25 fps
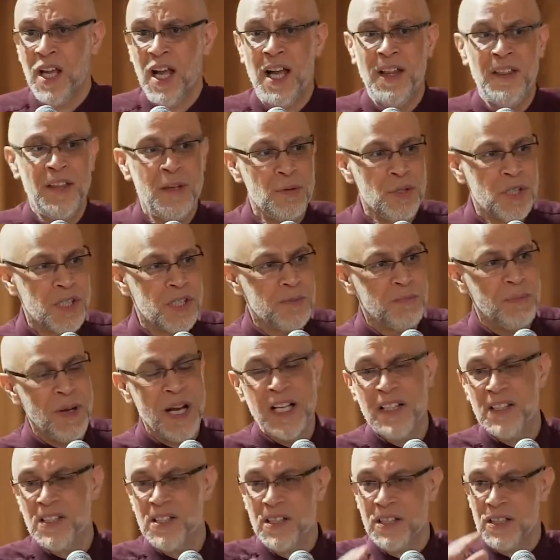And they were
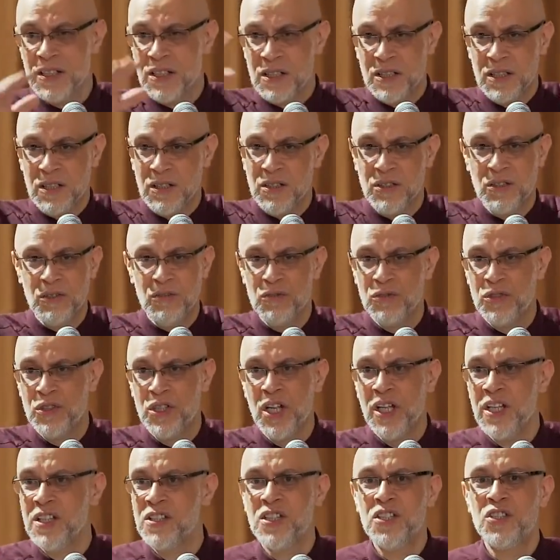splattered and
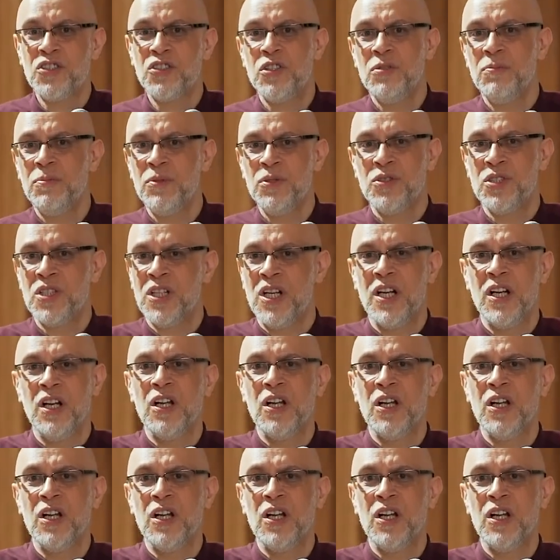distributed